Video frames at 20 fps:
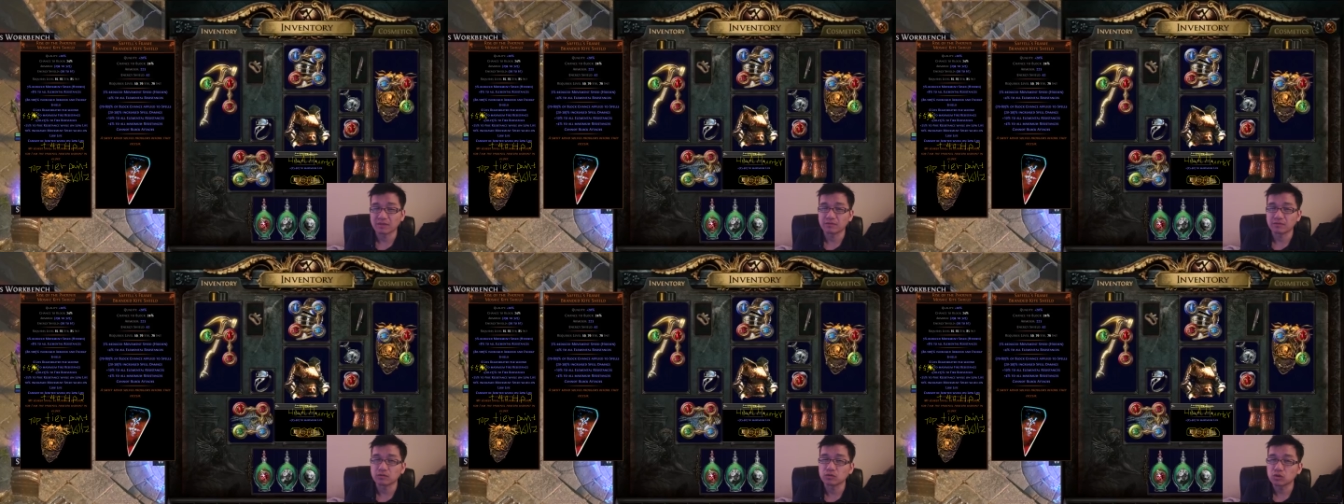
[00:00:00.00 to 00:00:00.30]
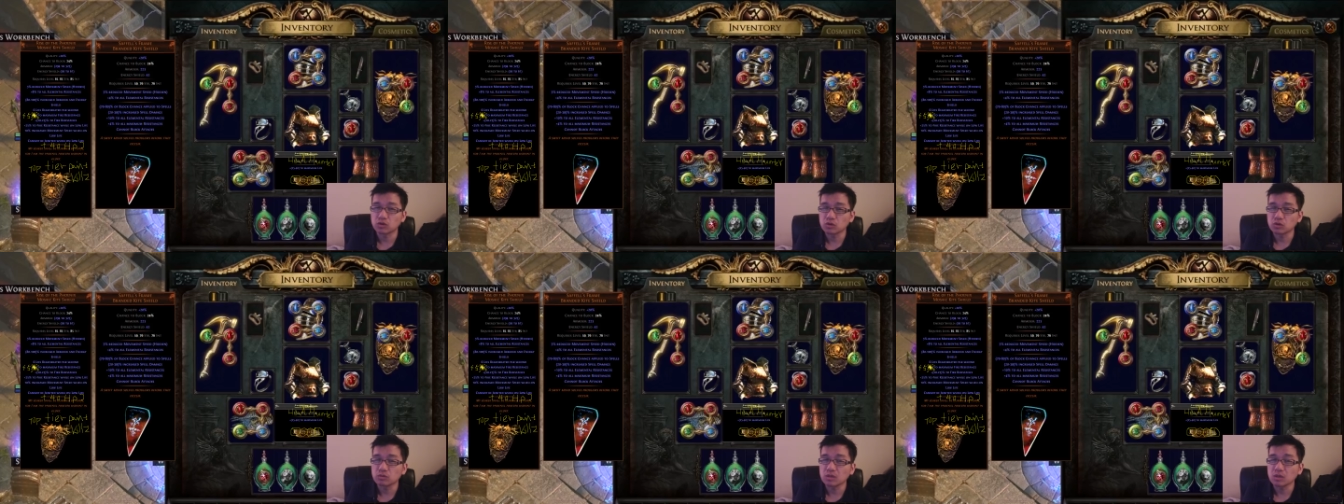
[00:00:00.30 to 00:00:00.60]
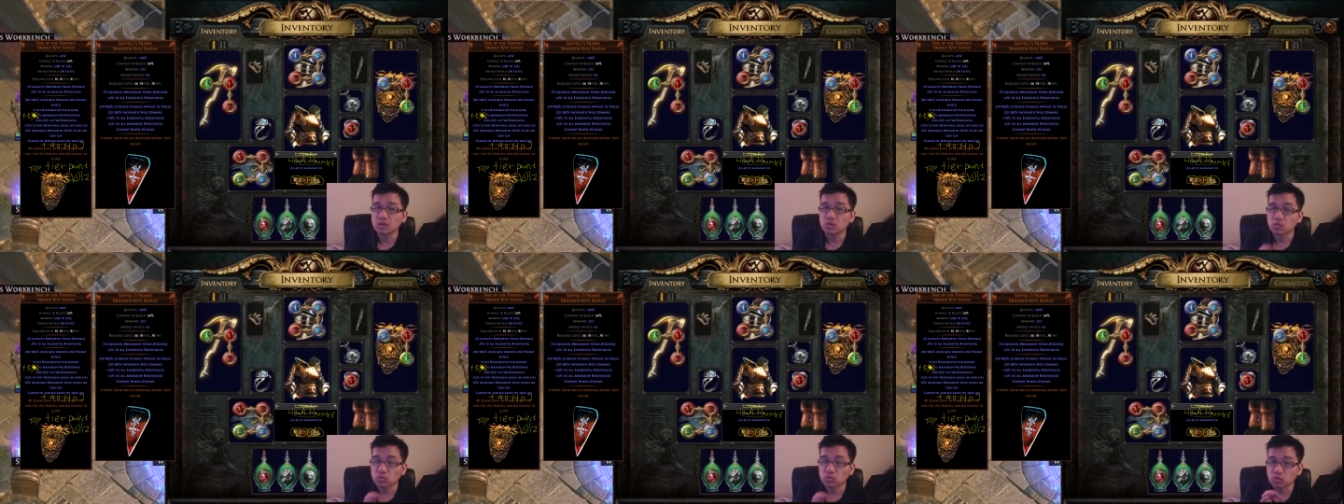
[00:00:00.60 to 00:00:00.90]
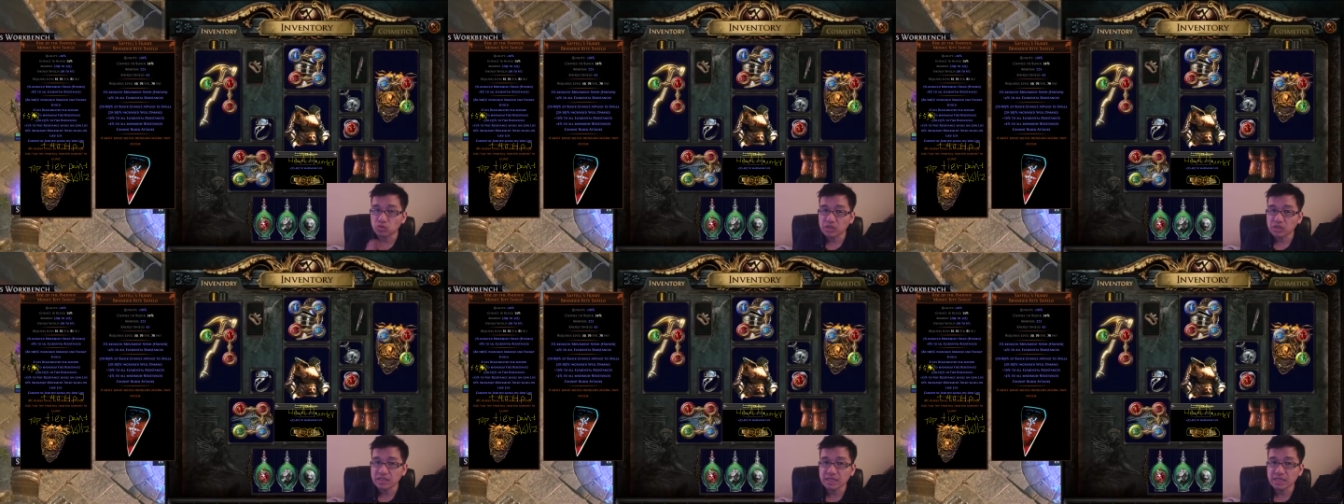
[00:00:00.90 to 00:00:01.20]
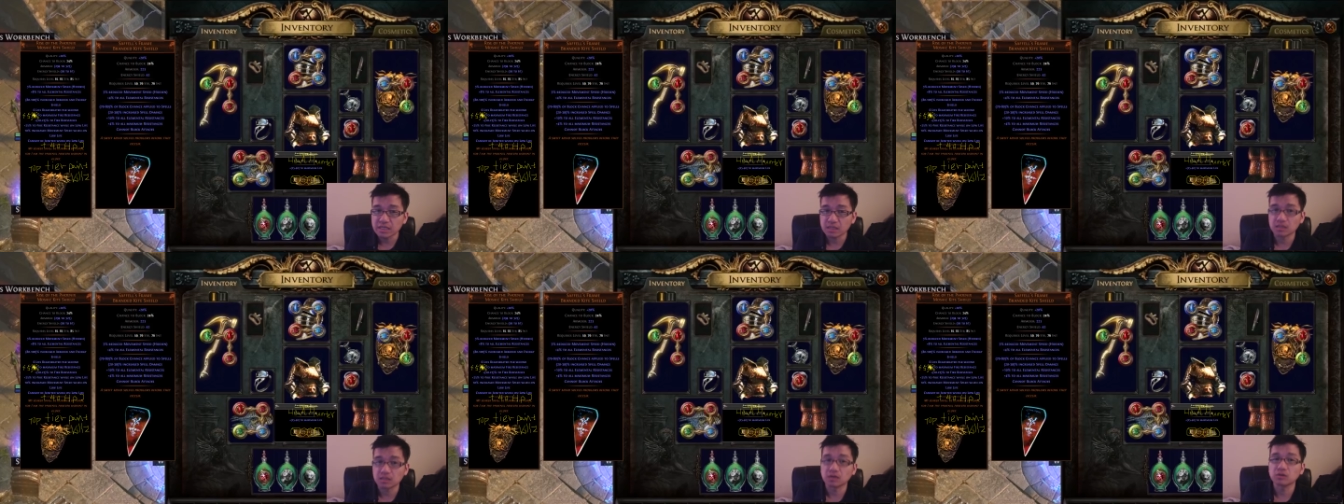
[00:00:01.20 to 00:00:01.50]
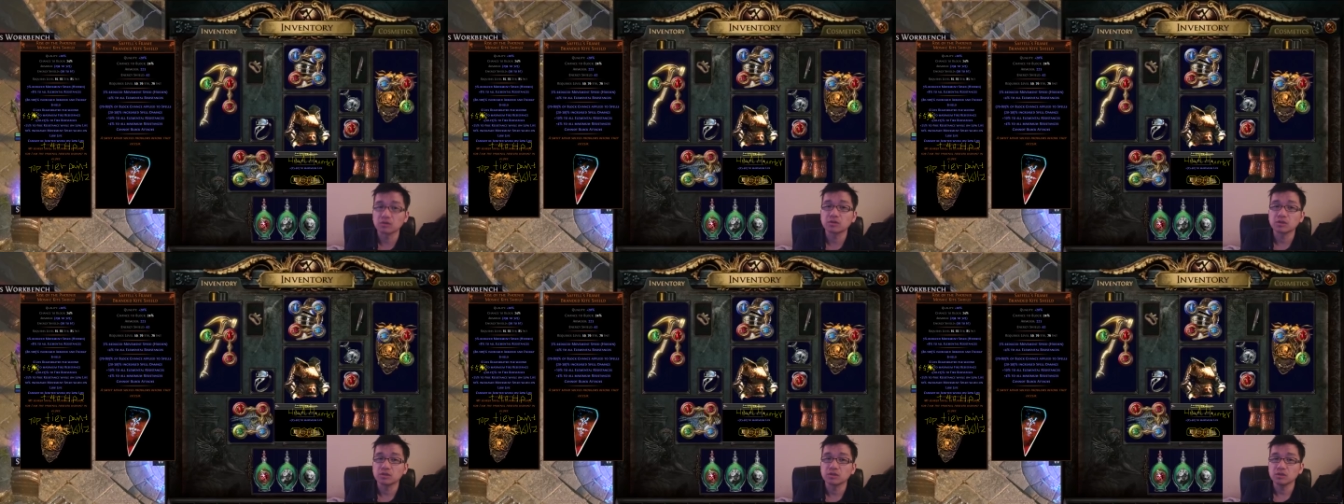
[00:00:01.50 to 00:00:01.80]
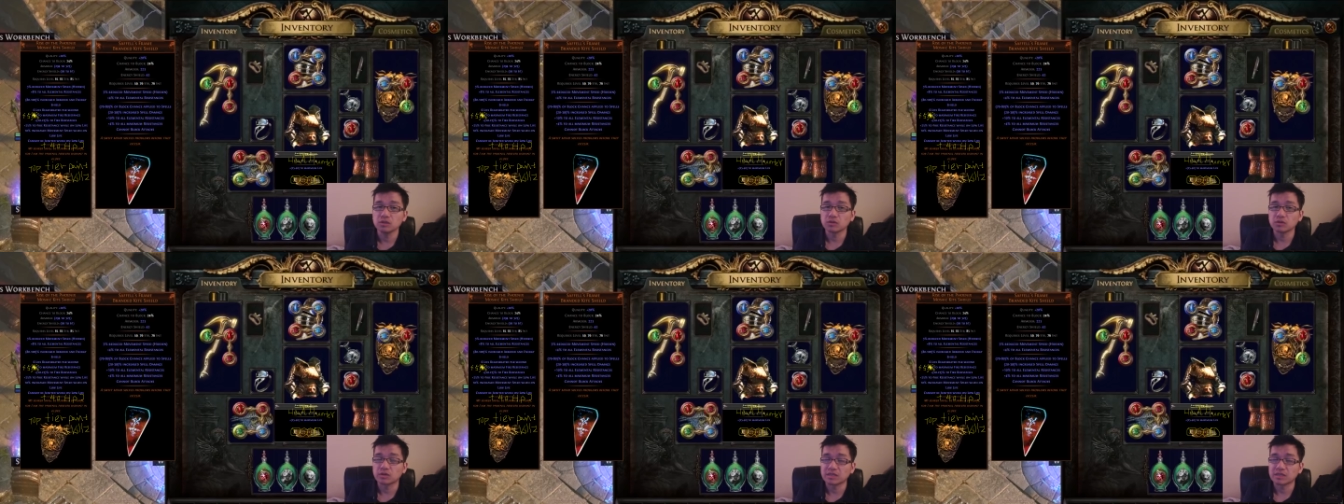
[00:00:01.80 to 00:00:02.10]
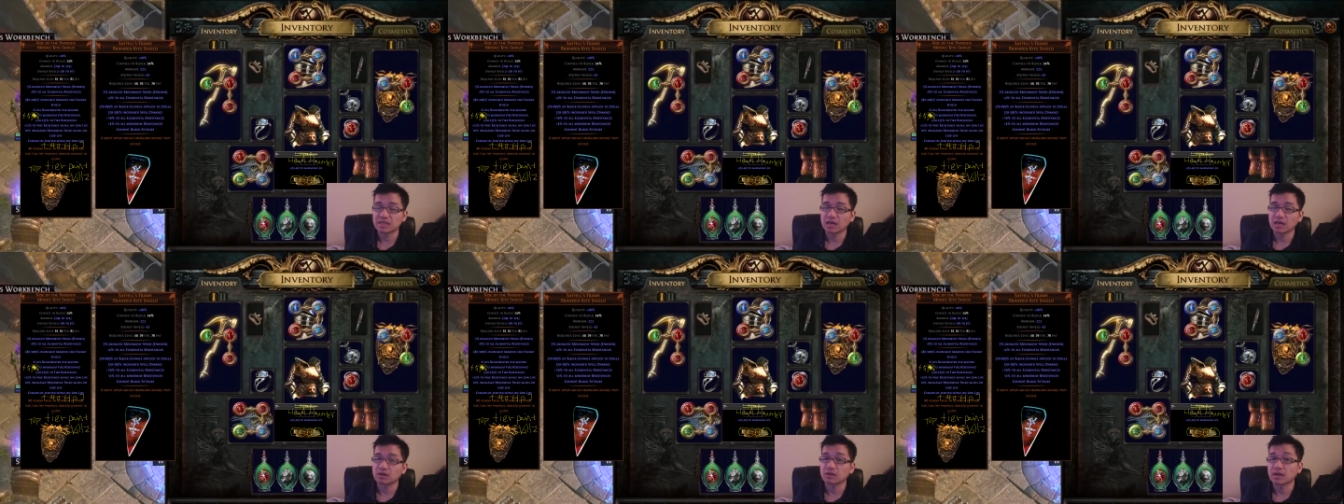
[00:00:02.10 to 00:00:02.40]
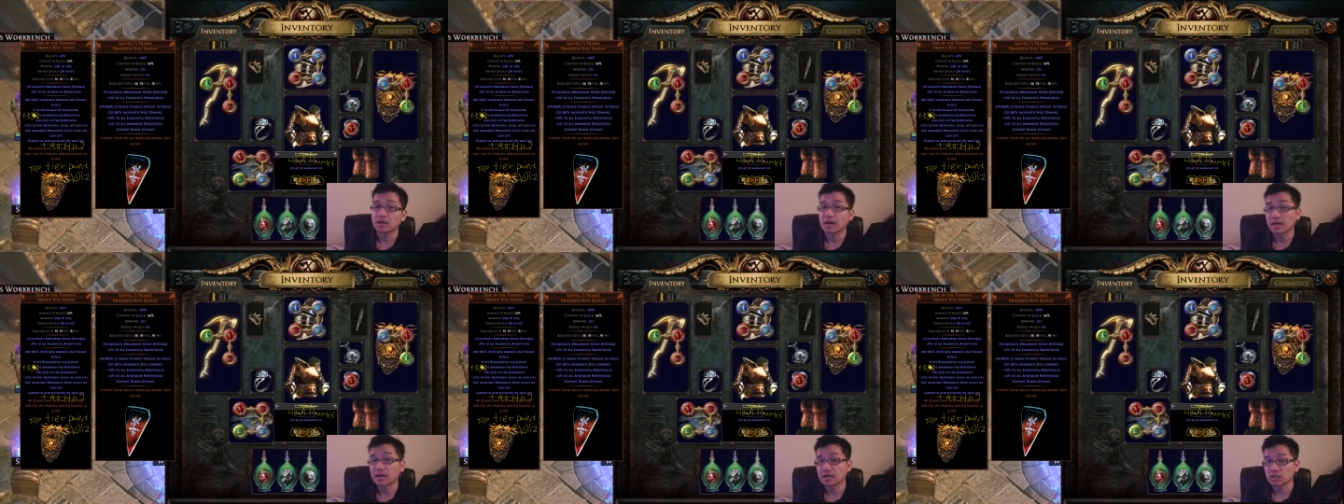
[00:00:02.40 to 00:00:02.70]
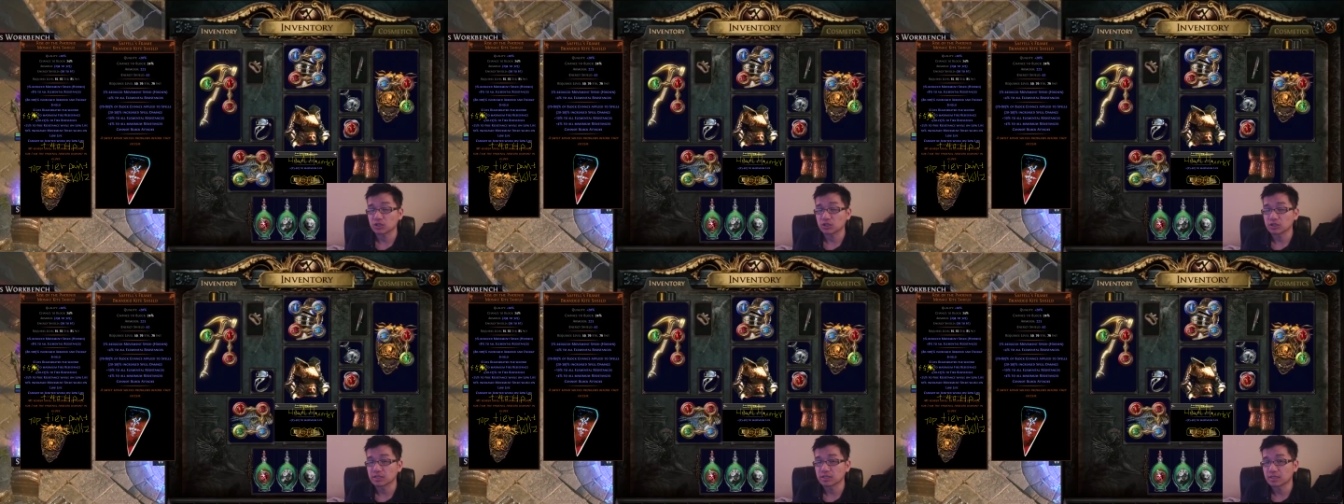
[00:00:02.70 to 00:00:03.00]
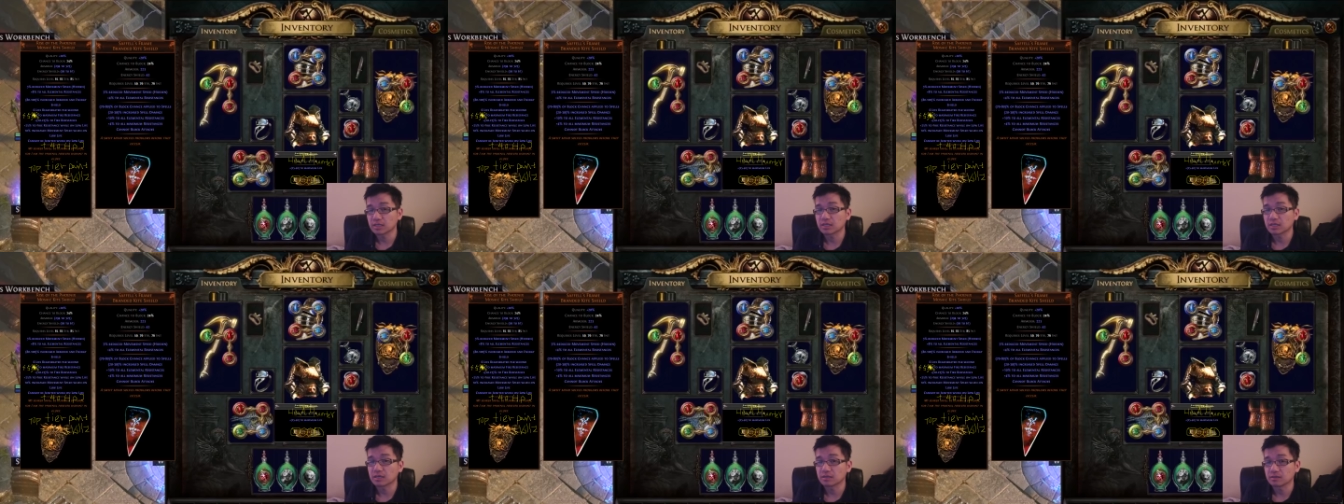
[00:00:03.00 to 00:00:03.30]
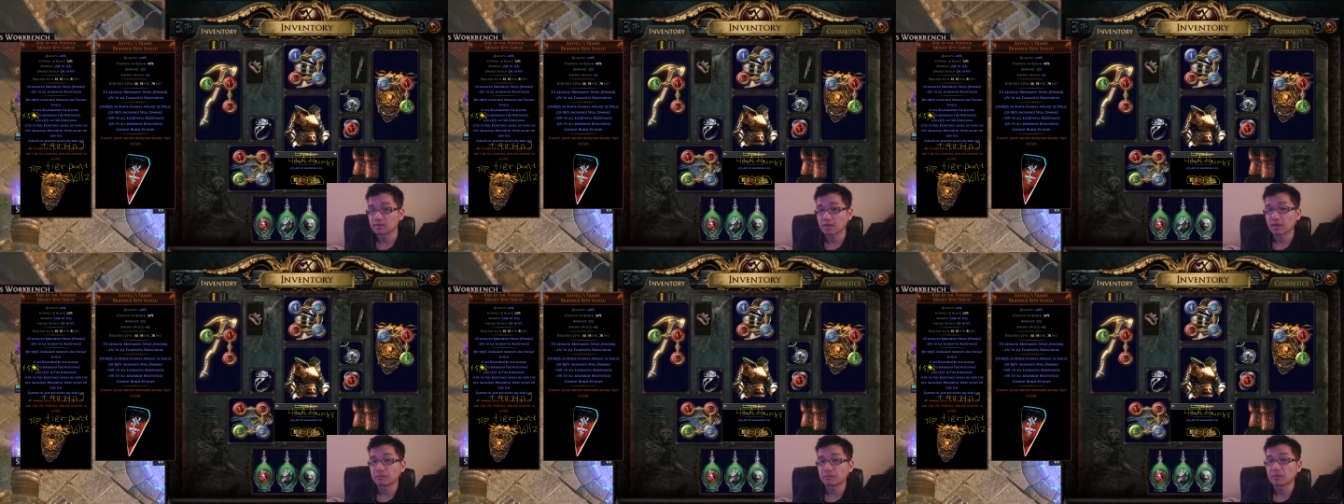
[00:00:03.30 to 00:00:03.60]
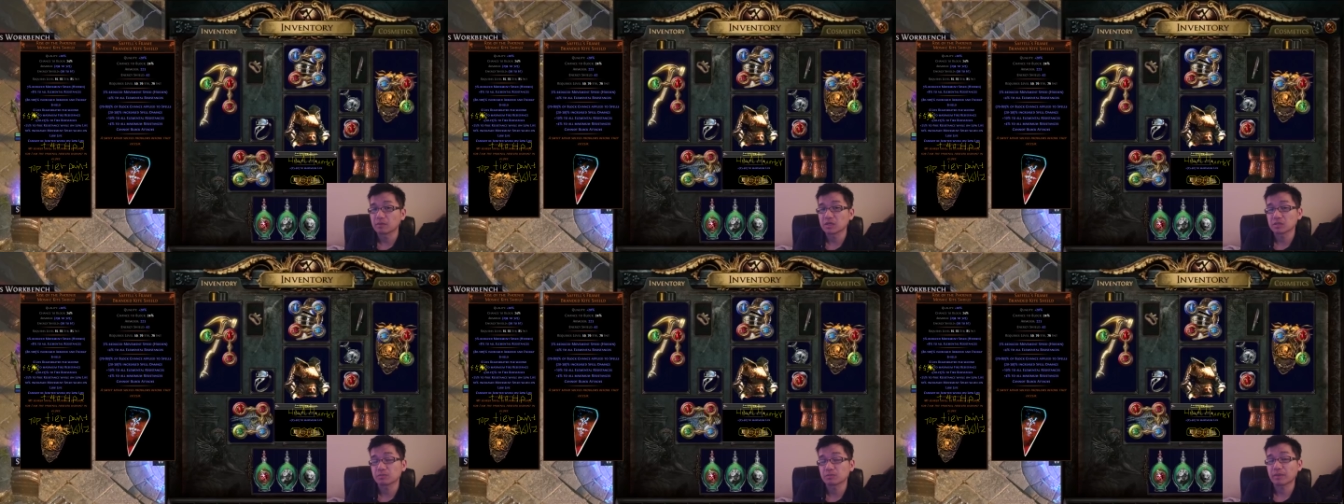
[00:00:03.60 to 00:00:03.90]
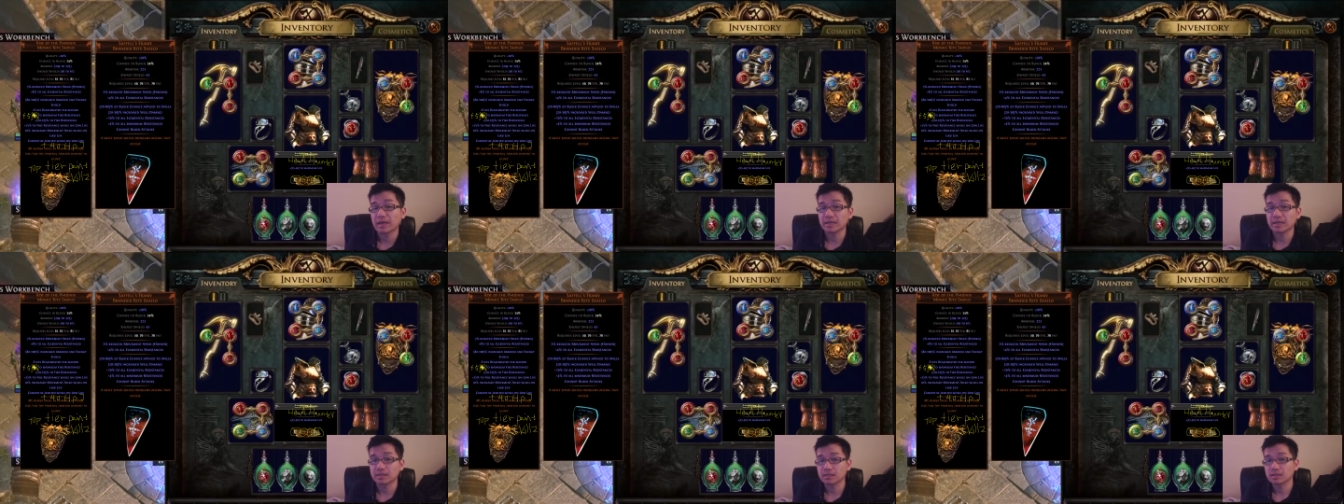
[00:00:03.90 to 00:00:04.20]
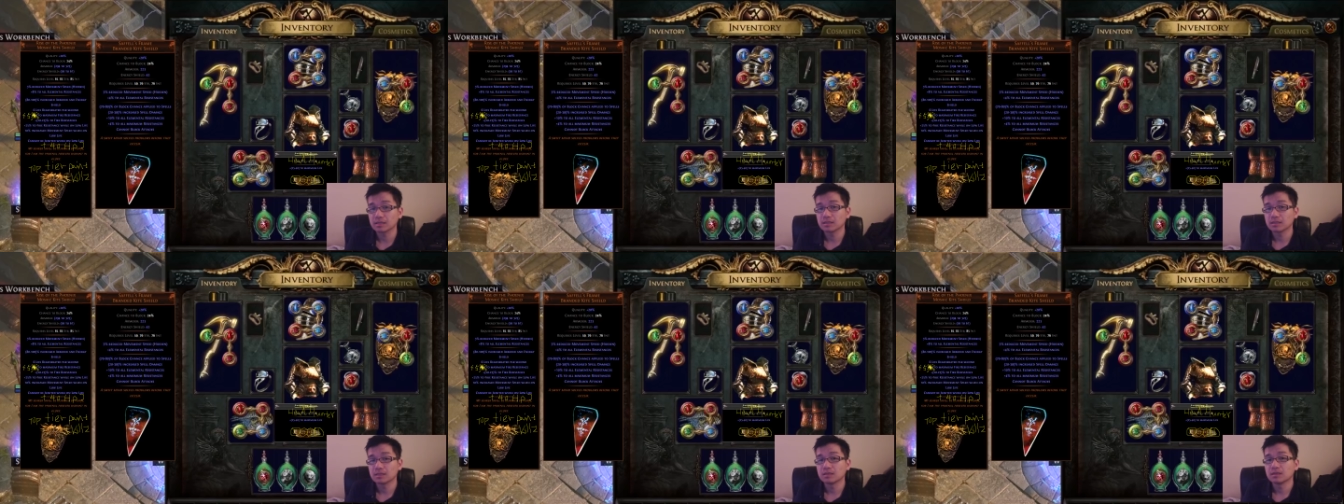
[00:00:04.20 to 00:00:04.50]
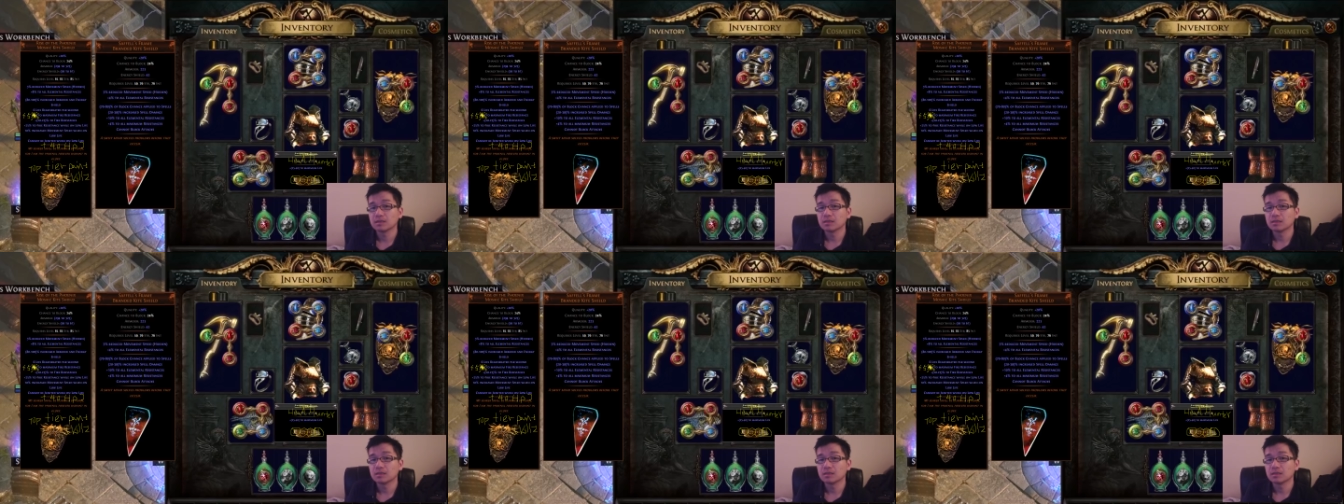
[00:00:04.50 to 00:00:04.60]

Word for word: But if you zoom in really close, you can tell that I actually did it in MS Paint.